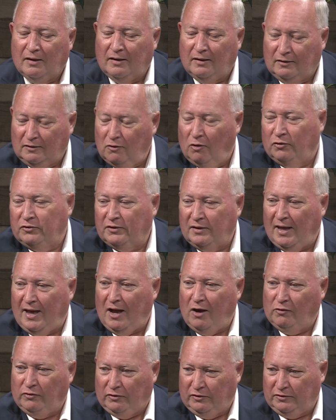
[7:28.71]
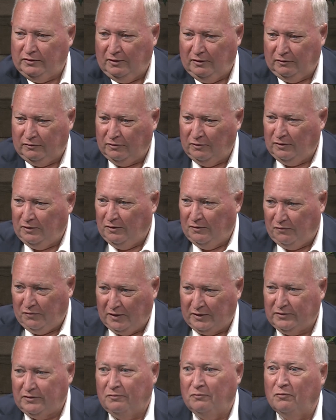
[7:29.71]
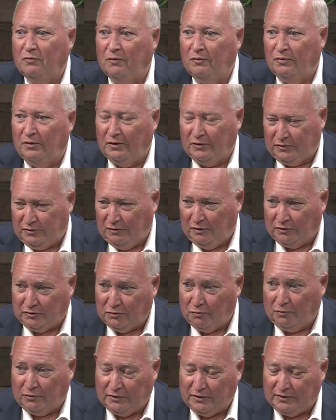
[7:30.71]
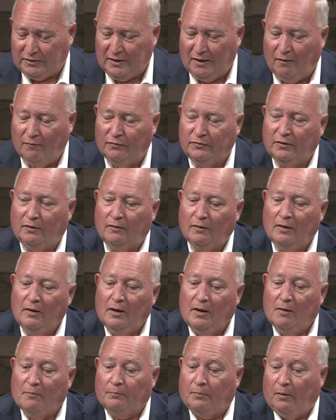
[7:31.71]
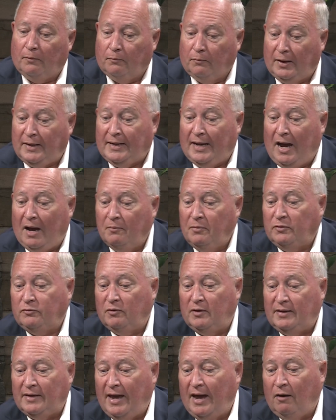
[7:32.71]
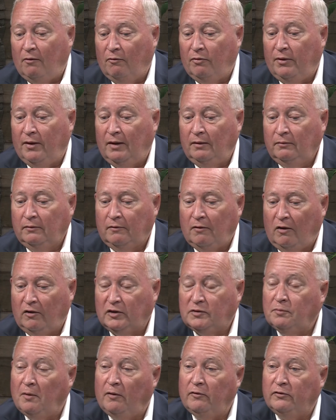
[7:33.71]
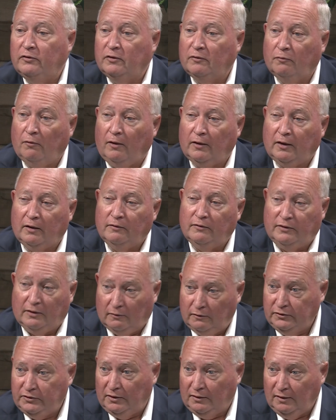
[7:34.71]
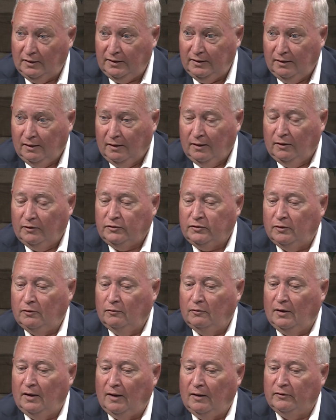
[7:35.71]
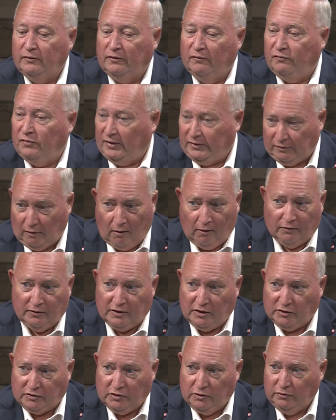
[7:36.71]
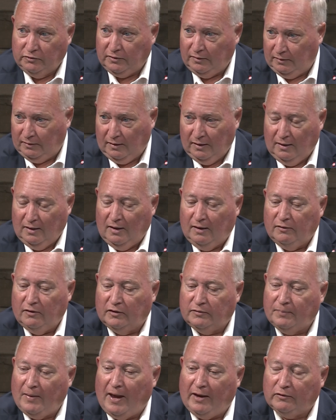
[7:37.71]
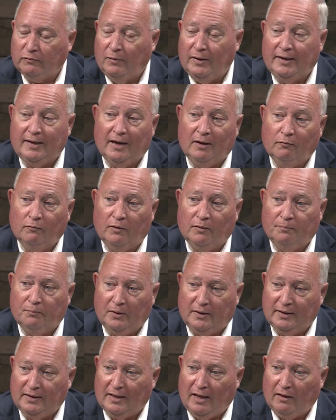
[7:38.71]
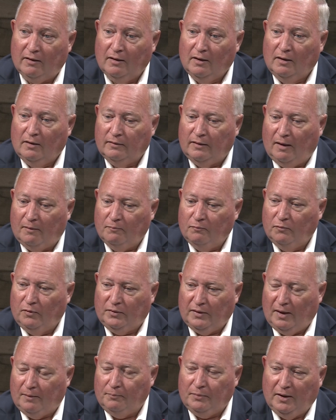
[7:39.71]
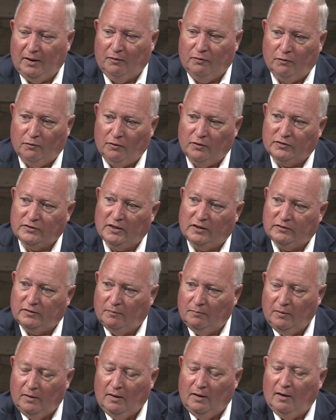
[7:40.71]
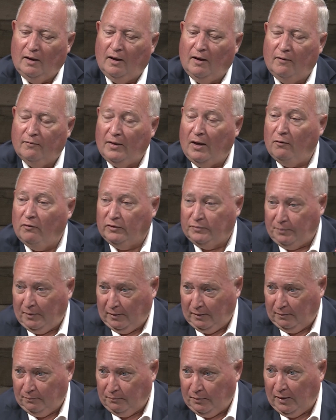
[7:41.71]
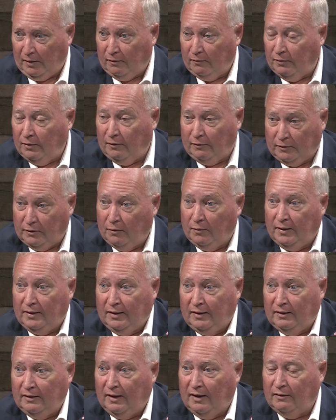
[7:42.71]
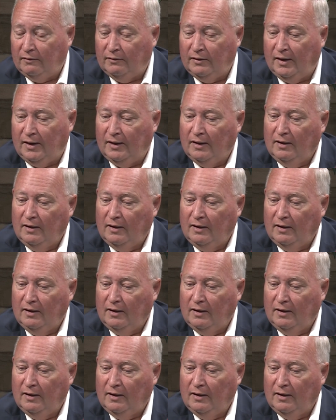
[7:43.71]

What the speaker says: close to the houses until you fix the source itself. So, but right now, between now and then, Connors Brothers are working diligently to fix all the issues. And this past weekend, with putting that pig through the system, that was part of their doing, and